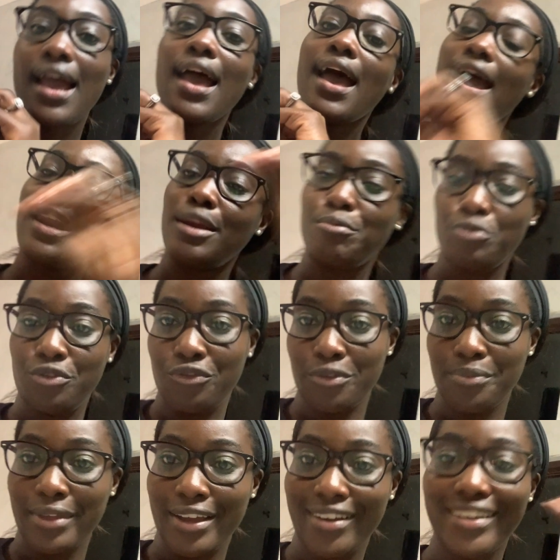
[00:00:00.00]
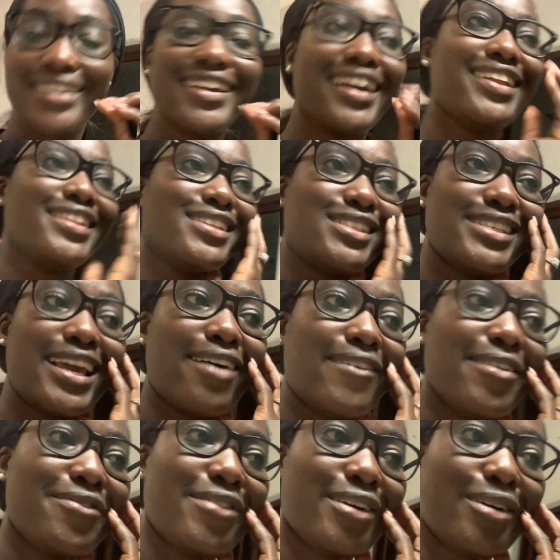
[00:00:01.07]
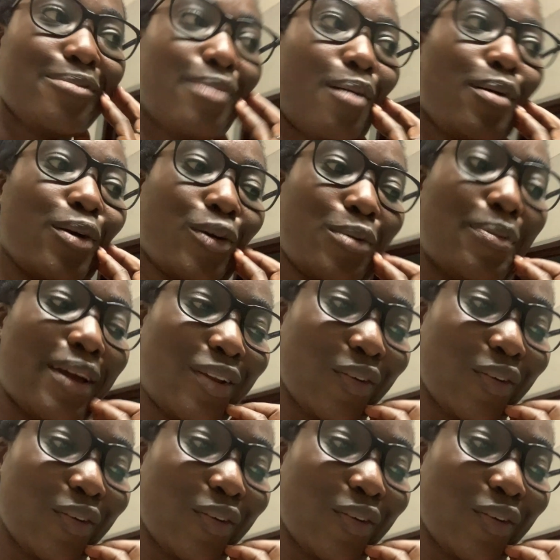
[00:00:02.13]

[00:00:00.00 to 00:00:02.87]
and then move from there and then see how I feel. I'll probably go to bed